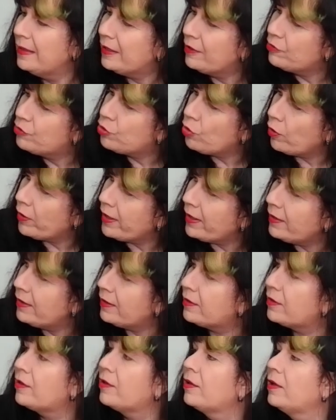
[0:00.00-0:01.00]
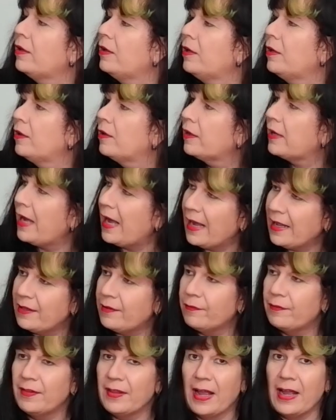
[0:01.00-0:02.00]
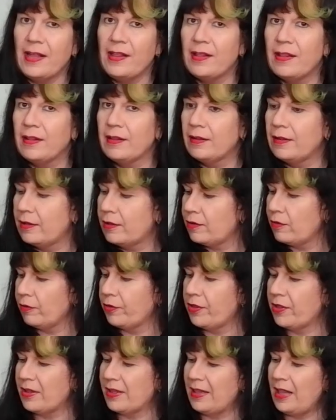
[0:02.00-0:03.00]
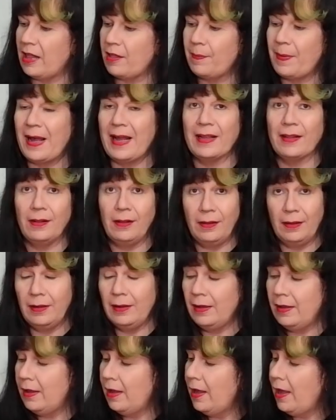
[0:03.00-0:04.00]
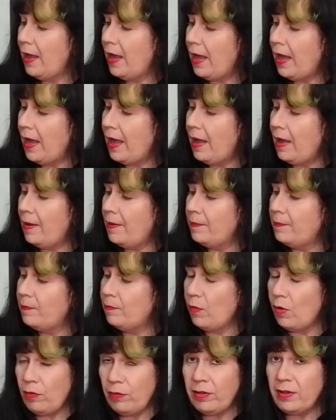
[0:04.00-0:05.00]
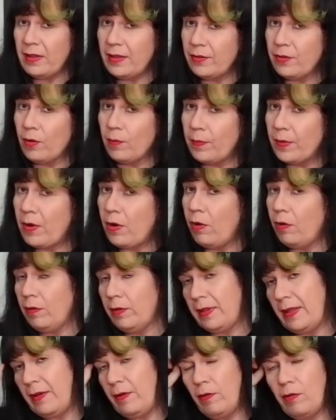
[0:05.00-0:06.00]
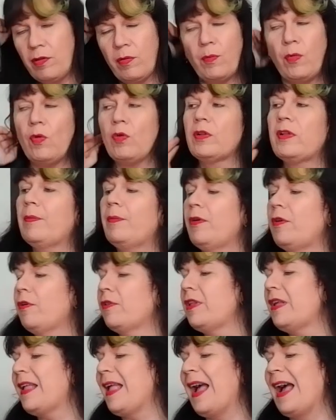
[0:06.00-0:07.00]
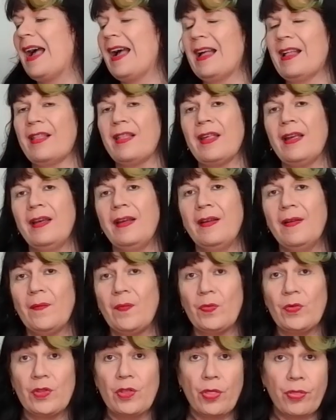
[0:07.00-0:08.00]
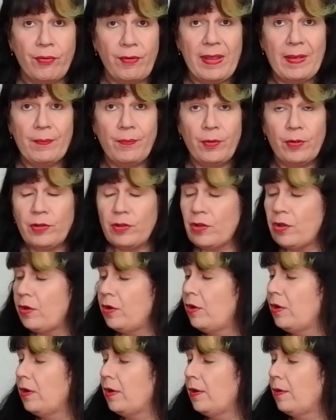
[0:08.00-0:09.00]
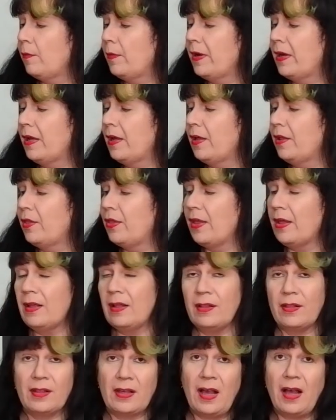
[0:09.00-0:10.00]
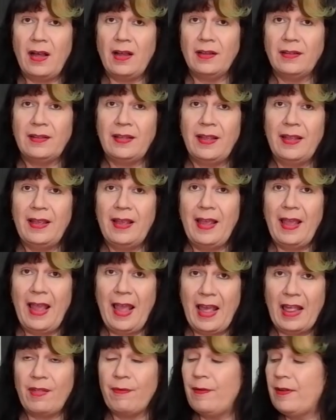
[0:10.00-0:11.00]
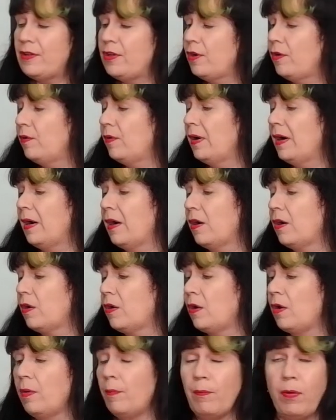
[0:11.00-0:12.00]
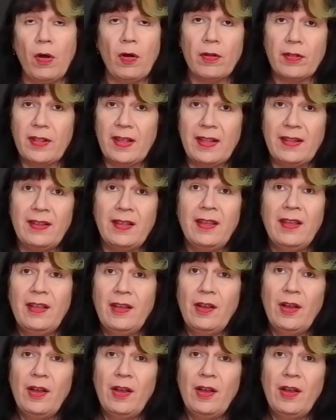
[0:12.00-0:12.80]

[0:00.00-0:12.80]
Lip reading: enjoying. It's kind of nice, and it's got this glass panel. Mostly, though, because I also bought it because it has 3 inputs with SCART, S-Video, composite,